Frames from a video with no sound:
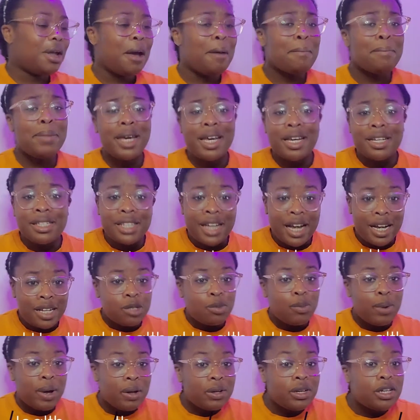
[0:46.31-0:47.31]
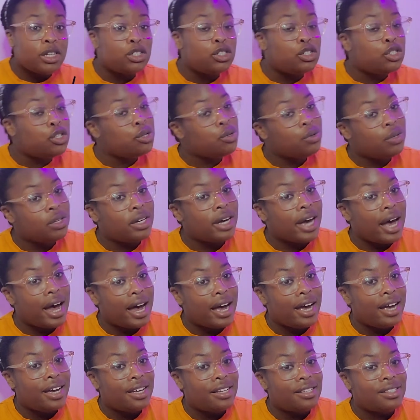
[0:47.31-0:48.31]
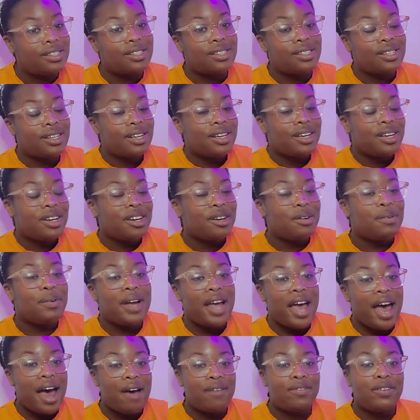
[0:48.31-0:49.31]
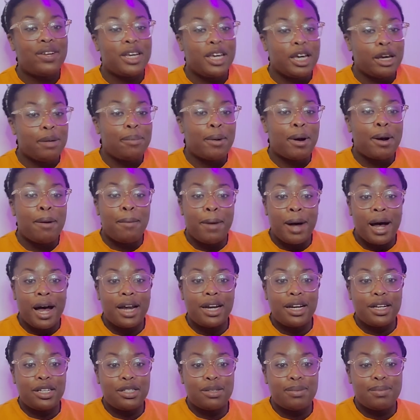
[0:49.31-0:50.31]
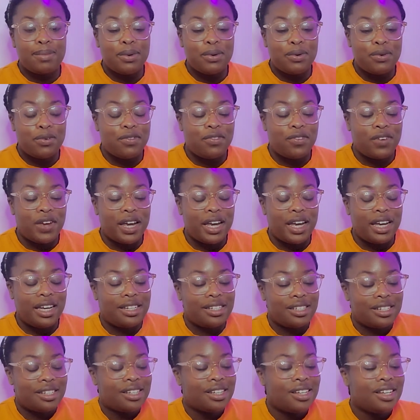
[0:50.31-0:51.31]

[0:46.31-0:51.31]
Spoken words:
Because that's wellness too, you guys. We have to keep our bodies moving.